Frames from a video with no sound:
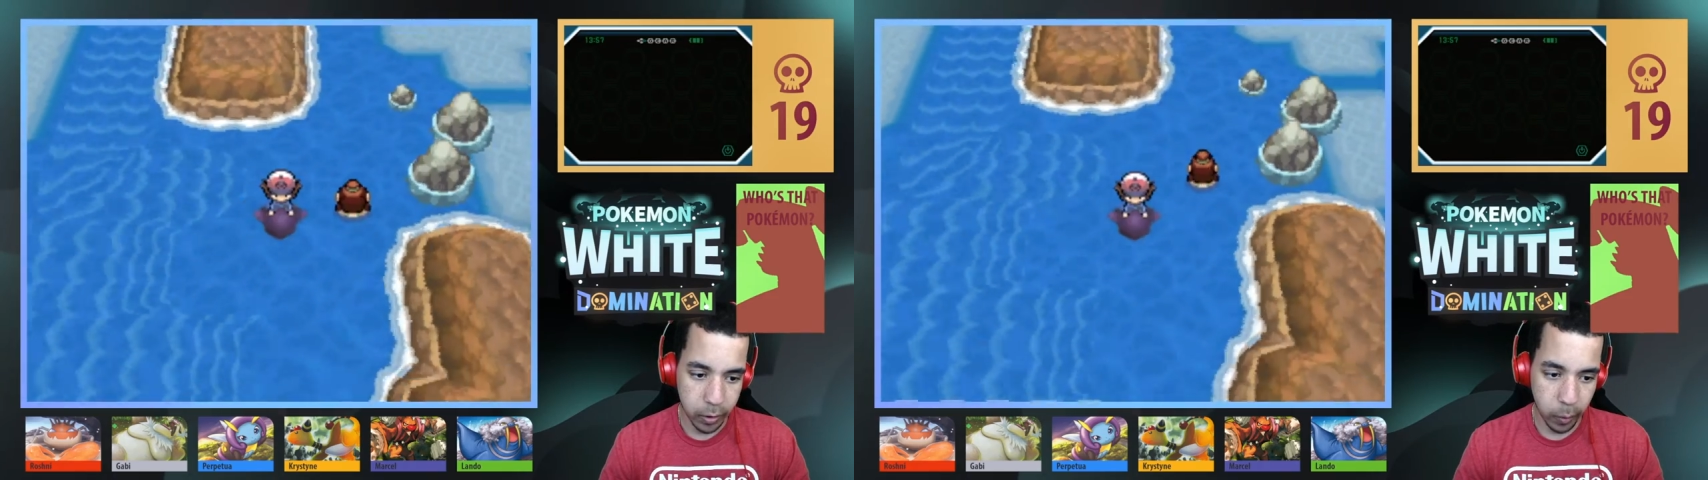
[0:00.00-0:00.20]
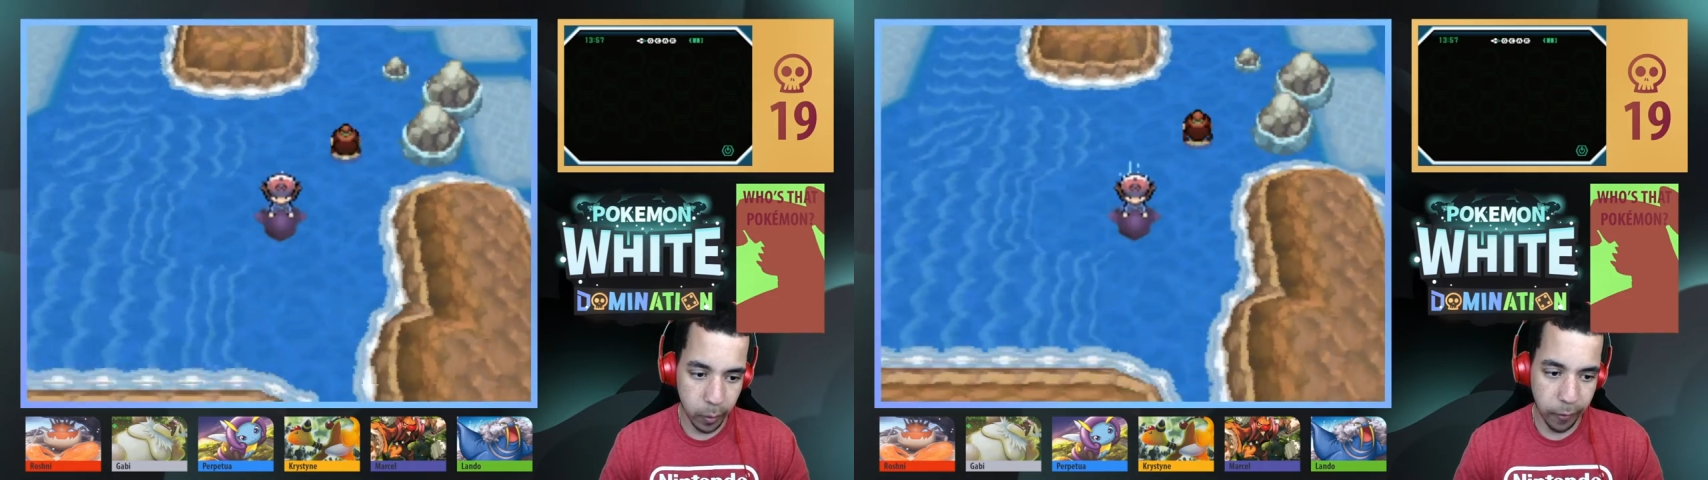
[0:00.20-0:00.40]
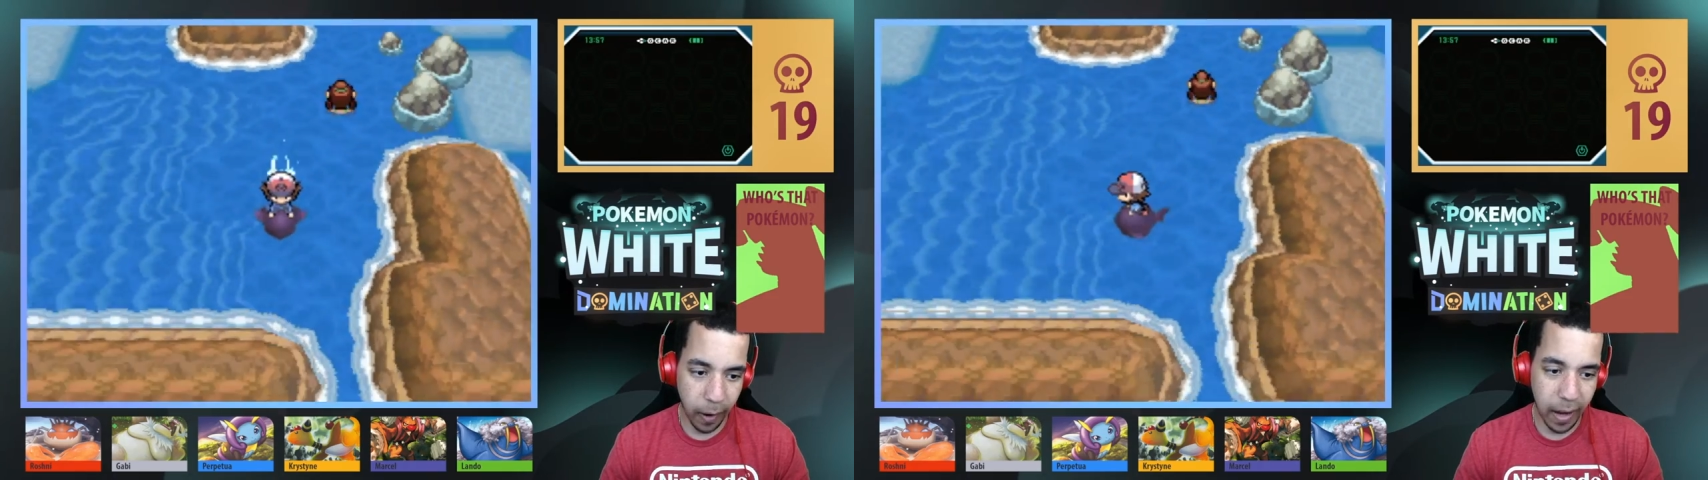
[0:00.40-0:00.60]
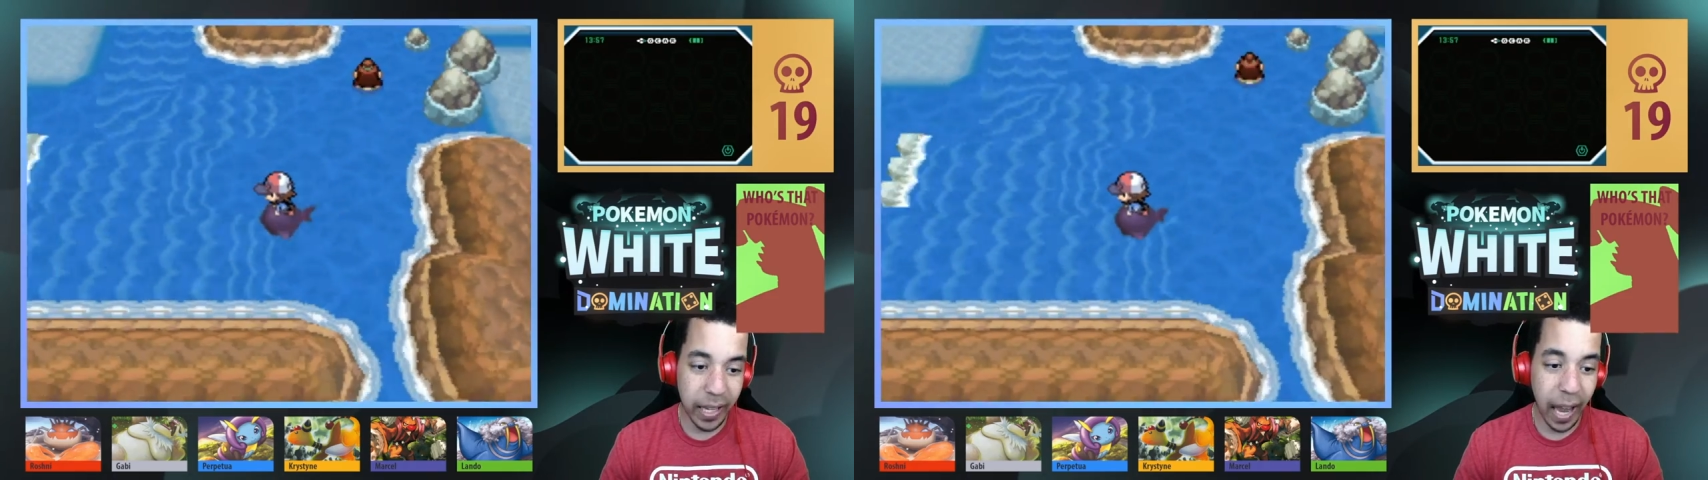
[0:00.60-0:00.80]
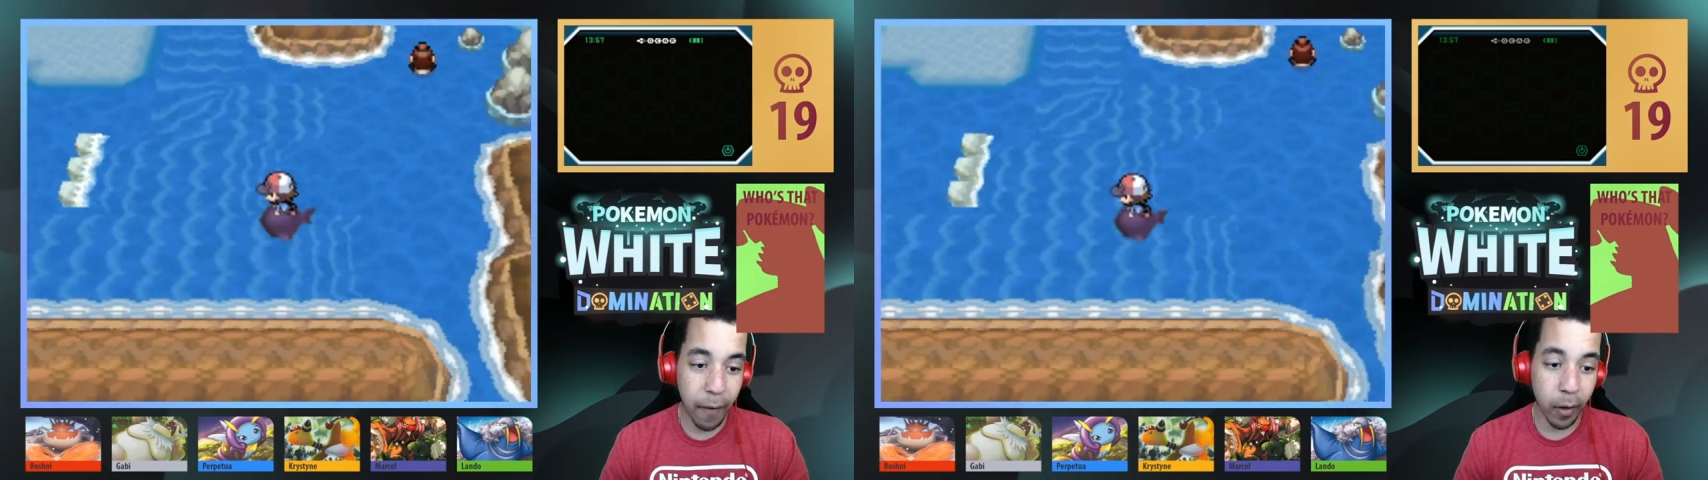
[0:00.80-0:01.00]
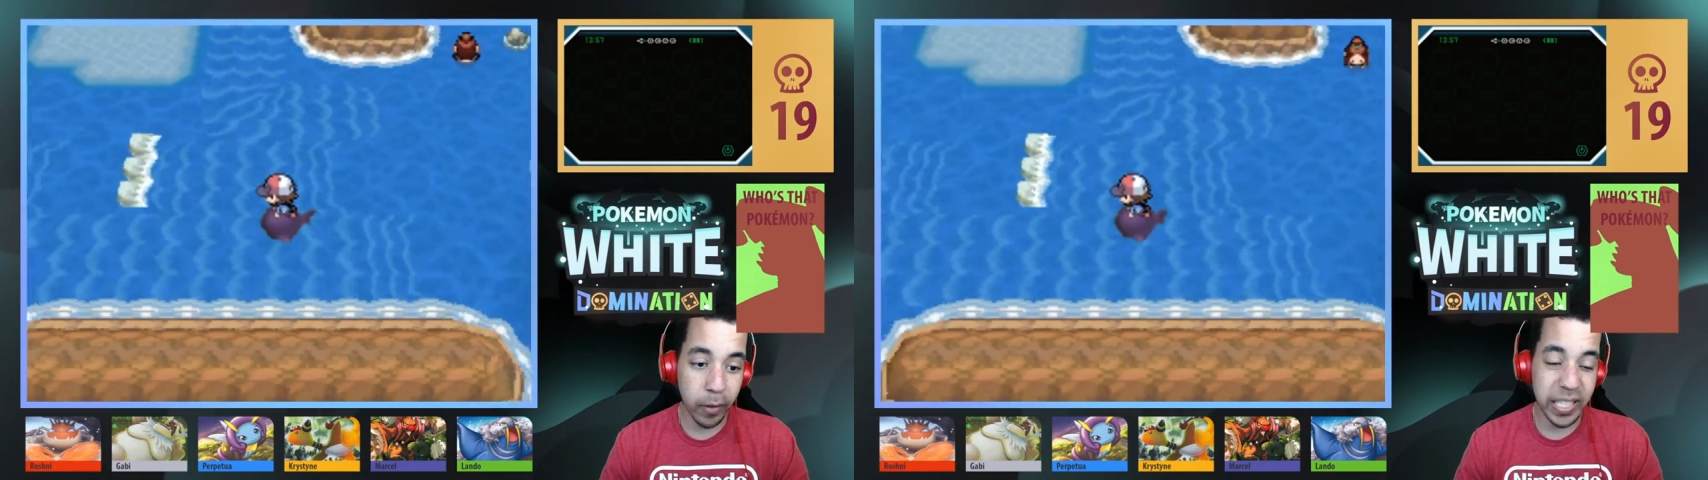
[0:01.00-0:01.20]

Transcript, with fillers: So we finally have our